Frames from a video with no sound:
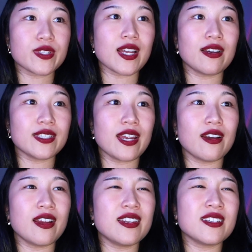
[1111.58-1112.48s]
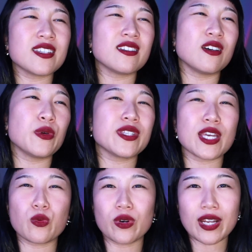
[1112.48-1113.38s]
styled hair, and it didn't always
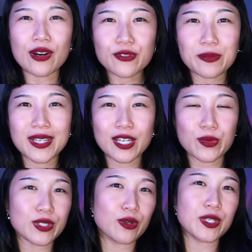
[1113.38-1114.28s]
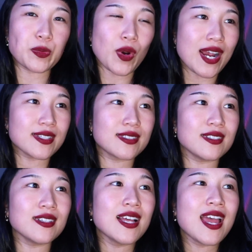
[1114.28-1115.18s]
like work out for me, and it wasn't always
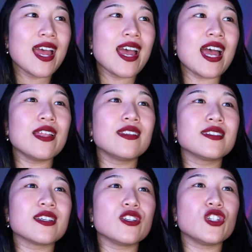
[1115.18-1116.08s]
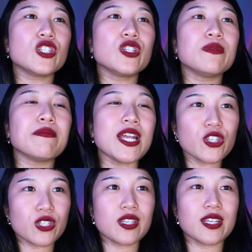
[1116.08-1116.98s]
practical. And she
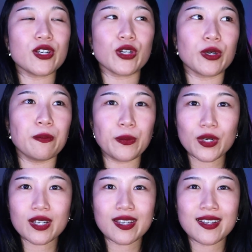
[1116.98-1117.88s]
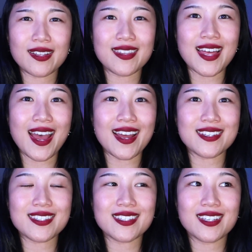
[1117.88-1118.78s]
mentioned in her book
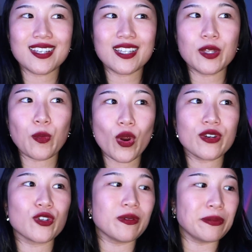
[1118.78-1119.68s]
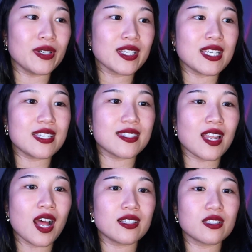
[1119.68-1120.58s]
that the point of her book is
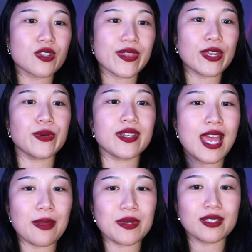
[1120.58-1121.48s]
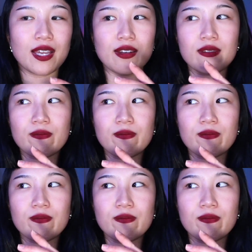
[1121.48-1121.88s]
not so that you can emulate